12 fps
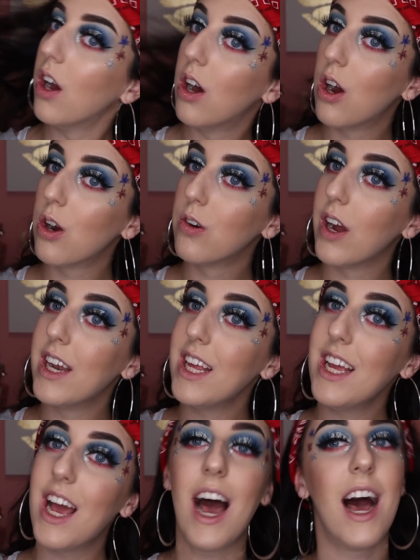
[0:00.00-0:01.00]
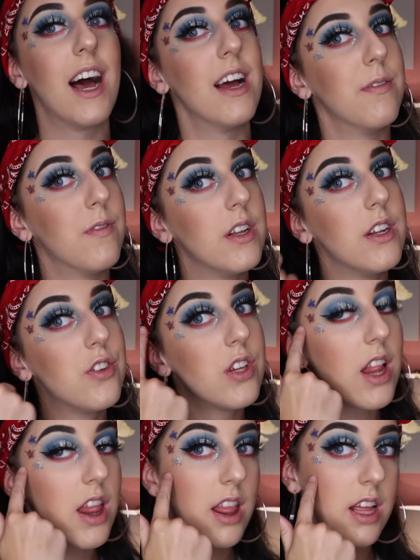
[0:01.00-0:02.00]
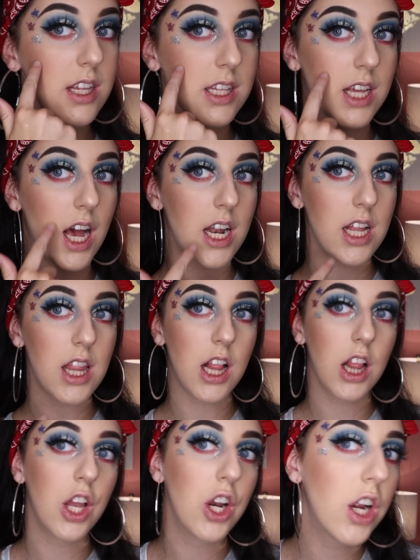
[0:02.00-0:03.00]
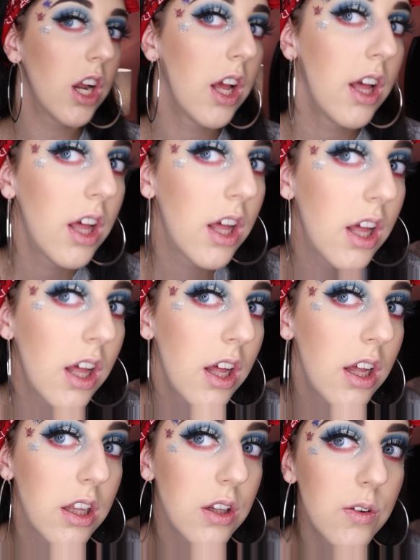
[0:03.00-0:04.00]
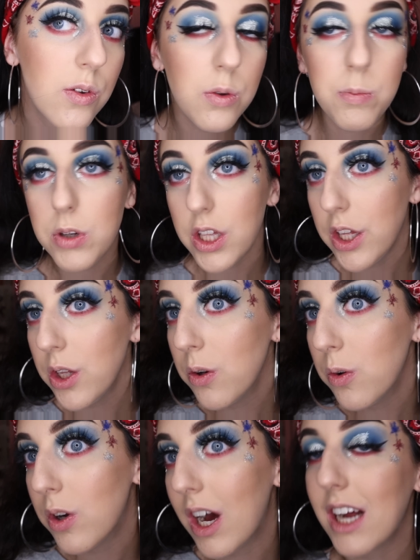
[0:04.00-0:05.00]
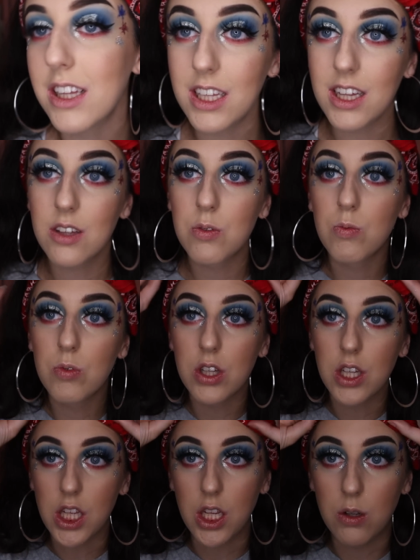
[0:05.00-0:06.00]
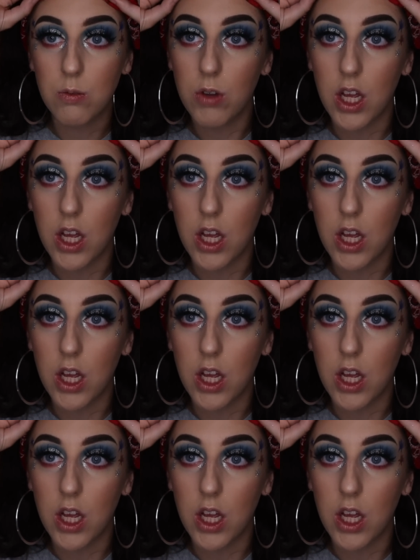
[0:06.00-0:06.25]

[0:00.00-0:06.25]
Alrighty, I finished this side of the glitter. Super cute. I think that's really cute.